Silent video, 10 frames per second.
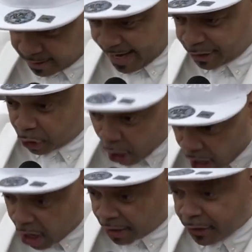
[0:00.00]
and
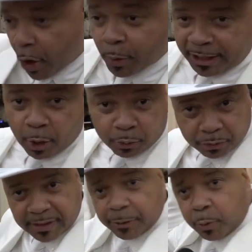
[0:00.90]
God the Holy
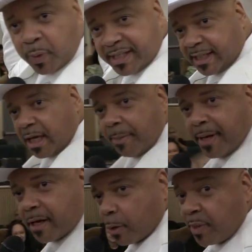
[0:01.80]
Ghost. That's what we see up
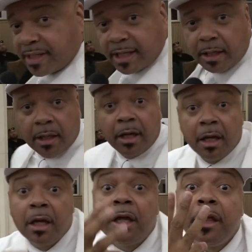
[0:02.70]
here. We see
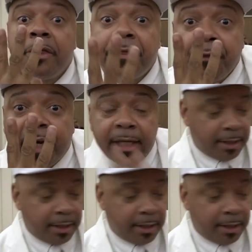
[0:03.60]
three.